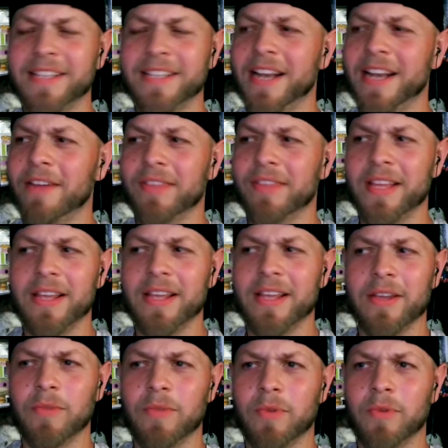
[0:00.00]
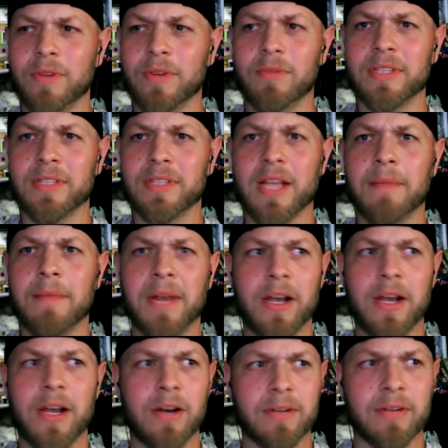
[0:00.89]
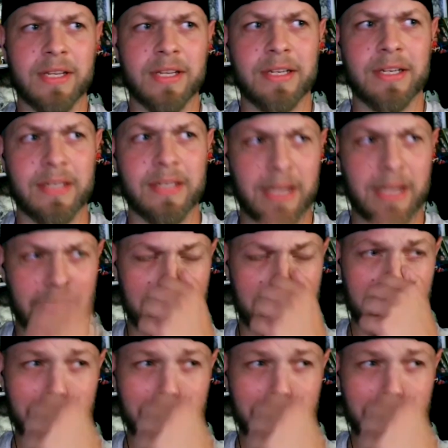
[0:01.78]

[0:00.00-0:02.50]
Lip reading: and everything was coming out, and I